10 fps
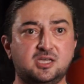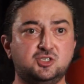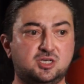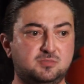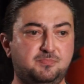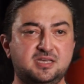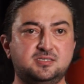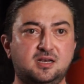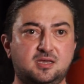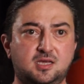I can just
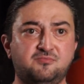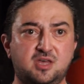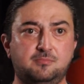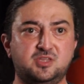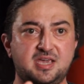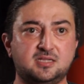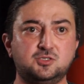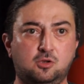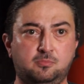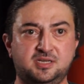basically give them the
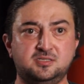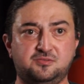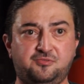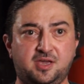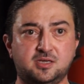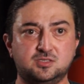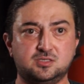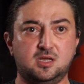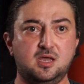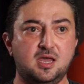Antelope
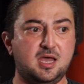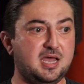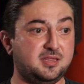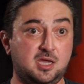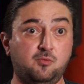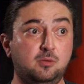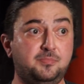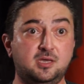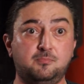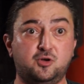interface, and they
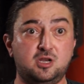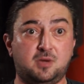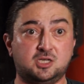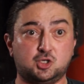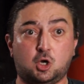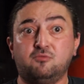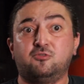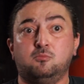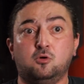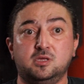will be pretty much
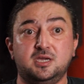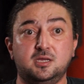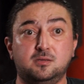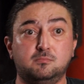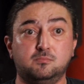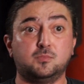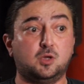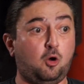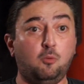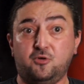comfortable in
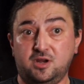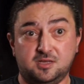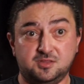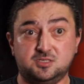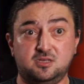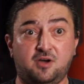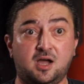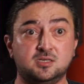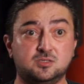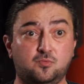operating this
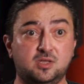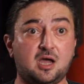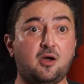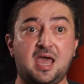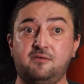device without